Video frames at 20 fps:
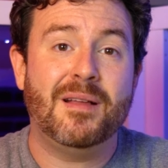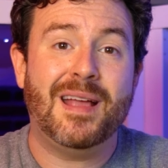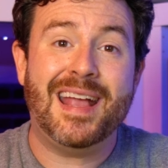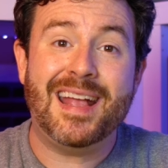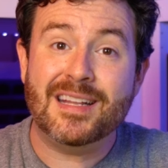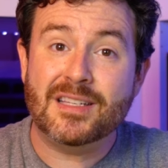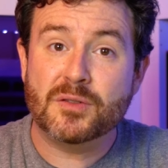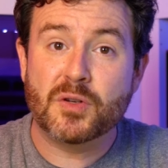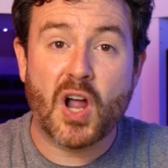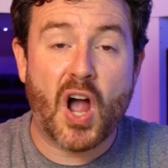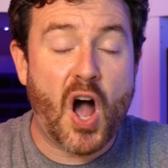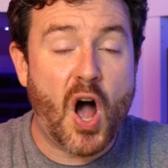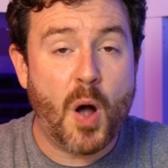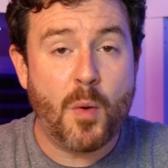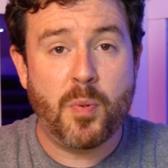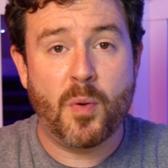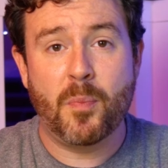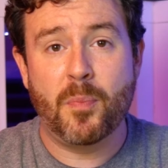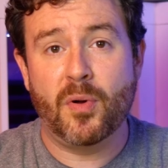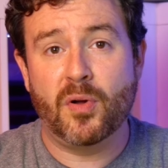it's
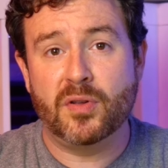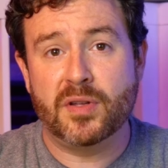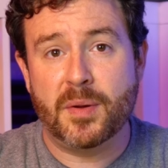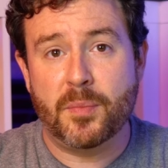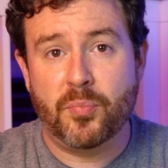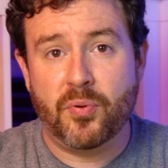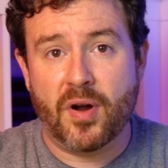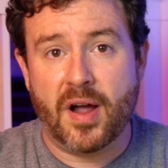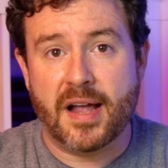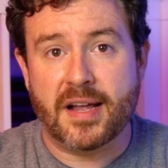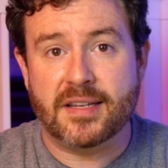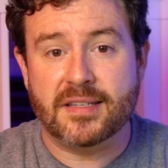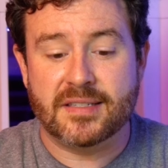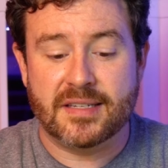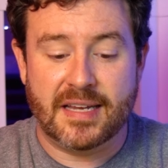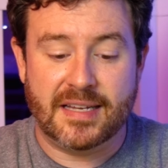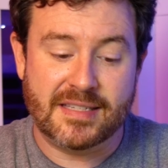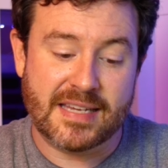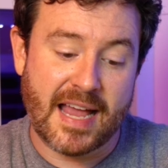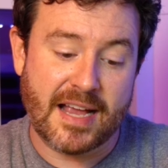comparable in
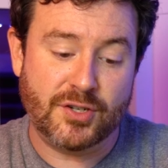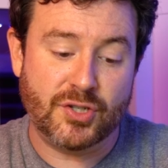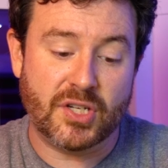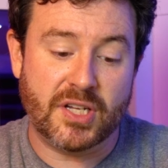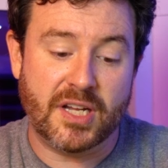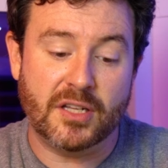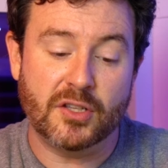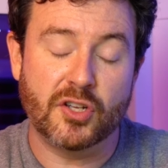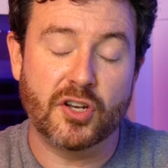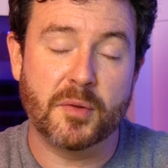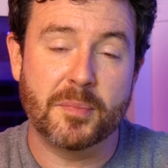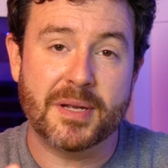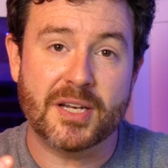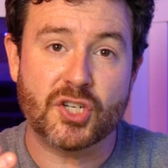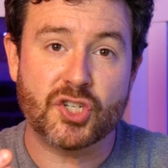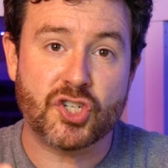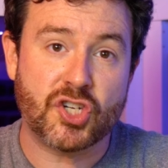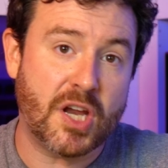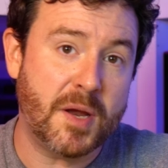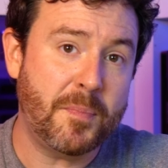price. It's actually a little bit
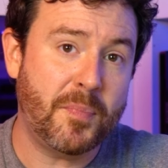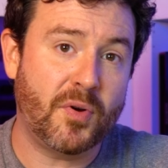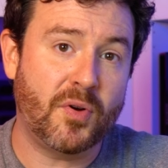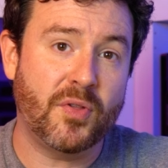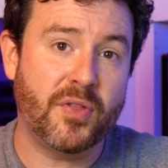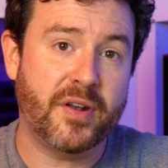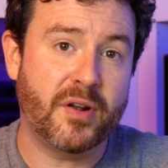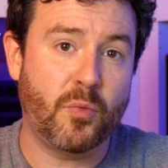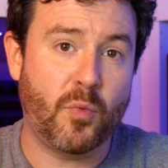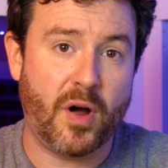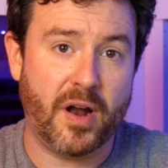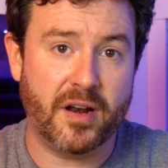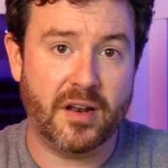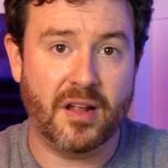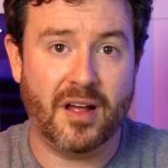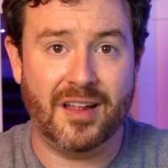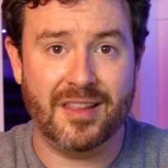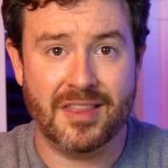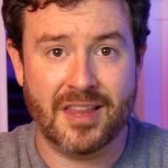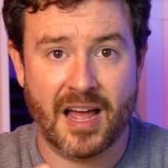cheaper than what
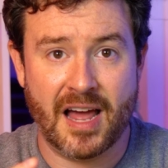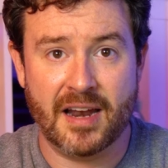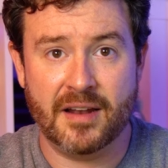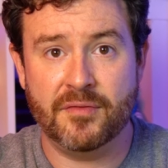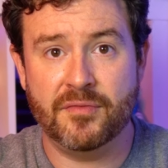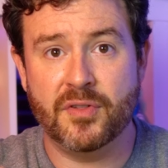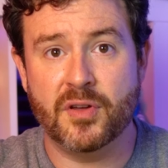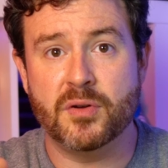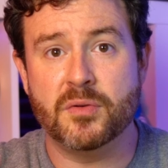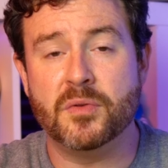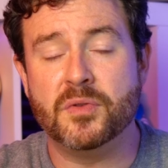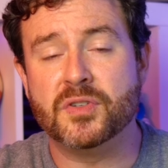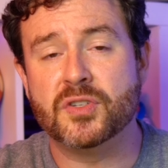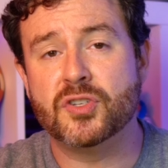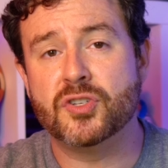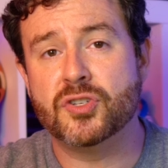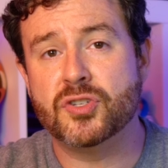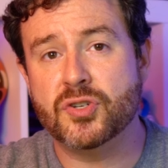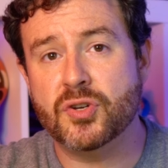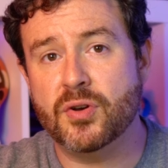a lot of those
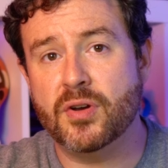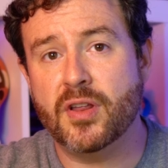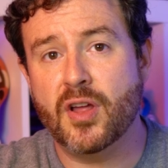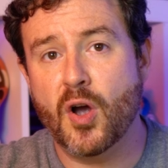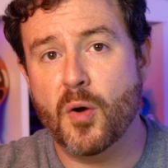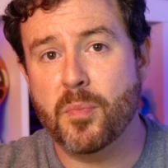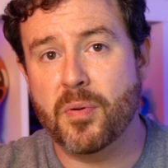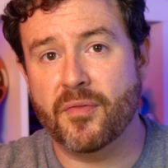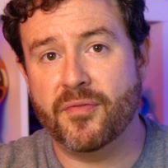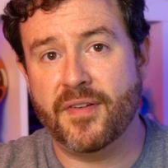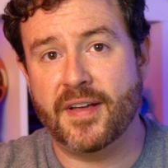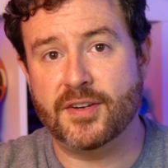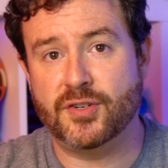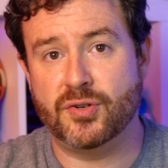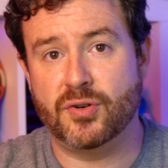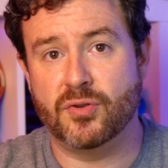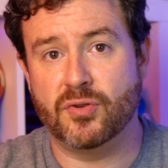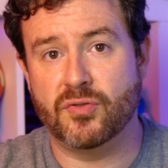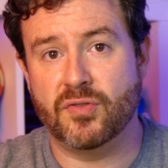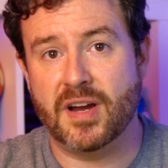studio
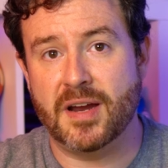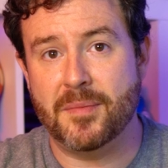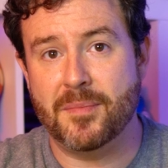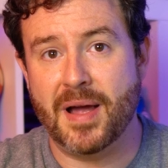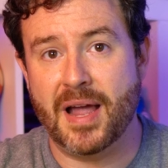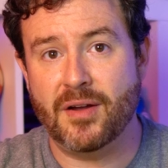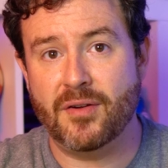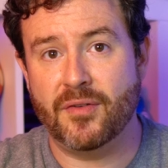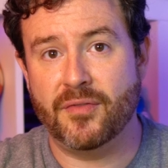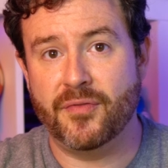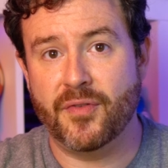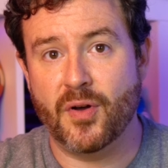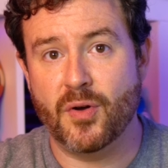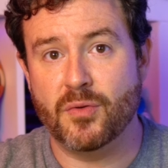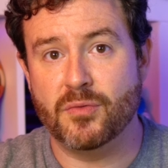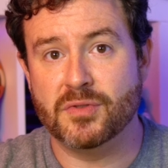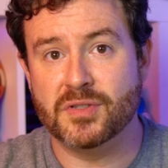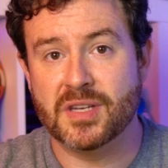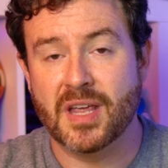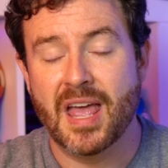professional grade
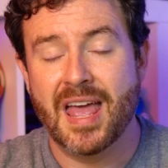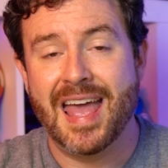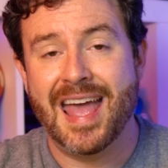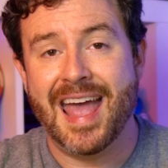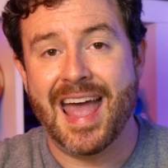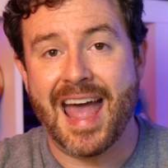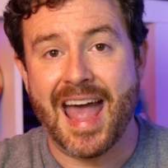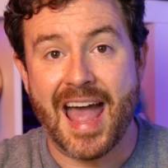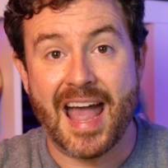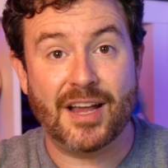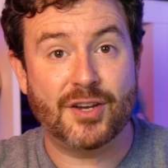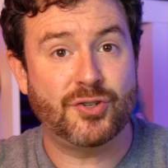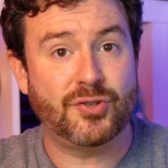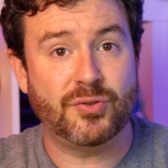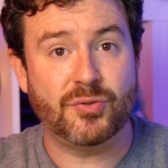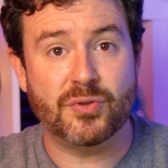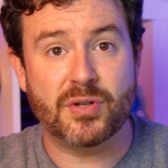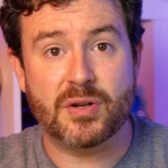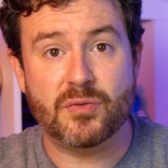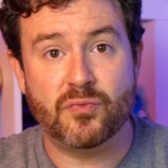microphones
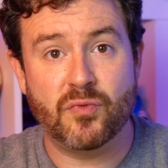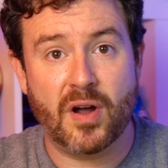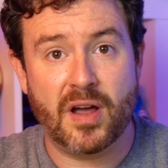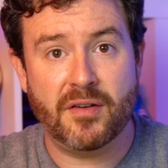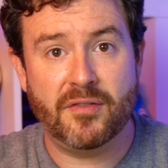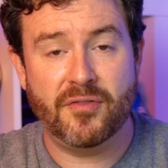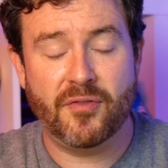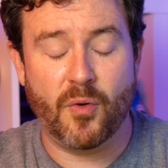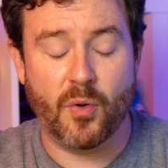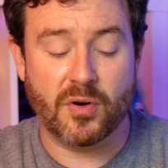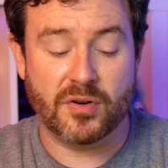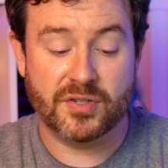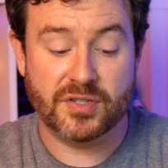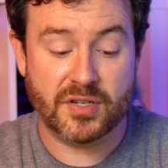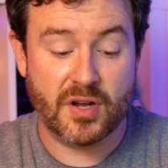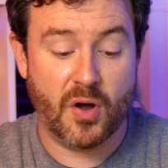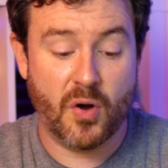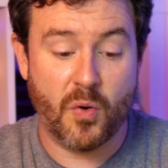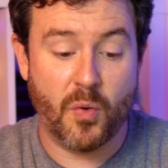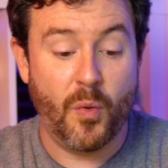actually run for.
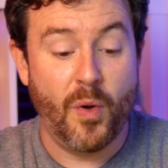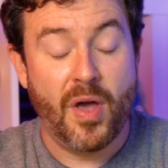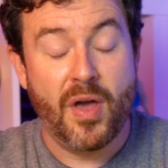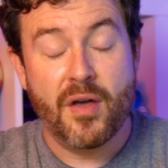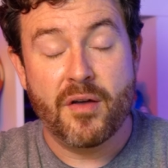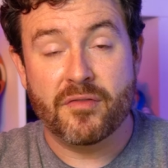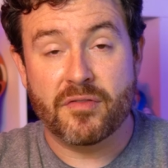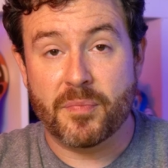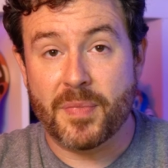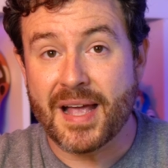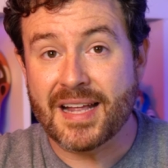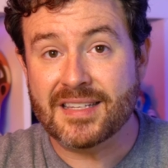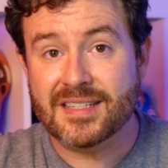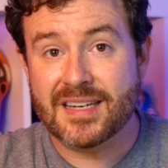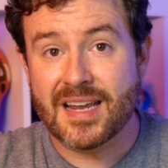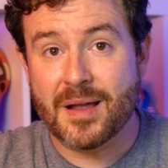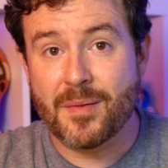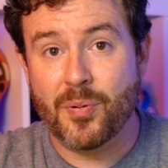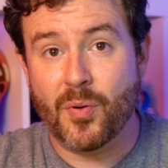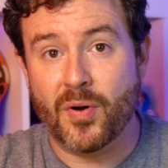So from that
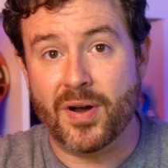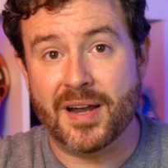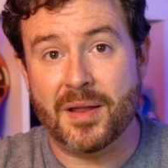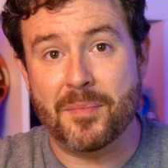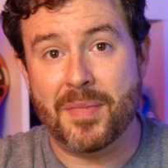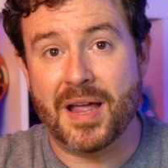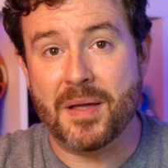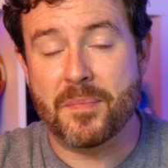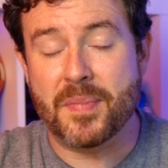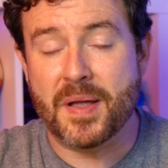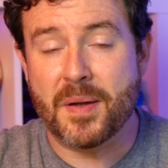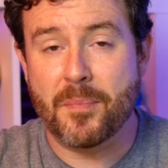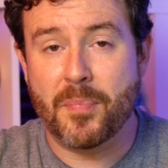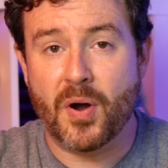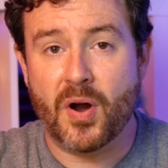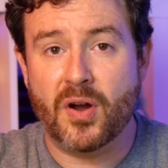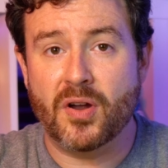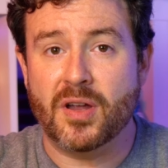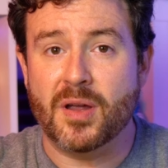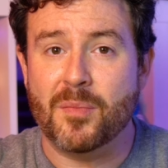standpoint, it might be a
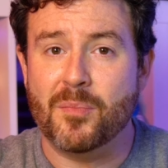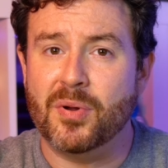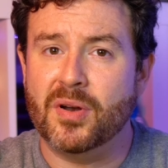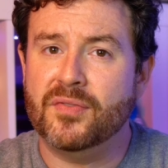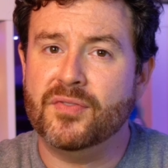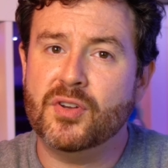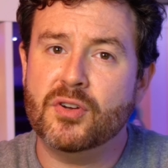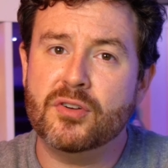bargain. But if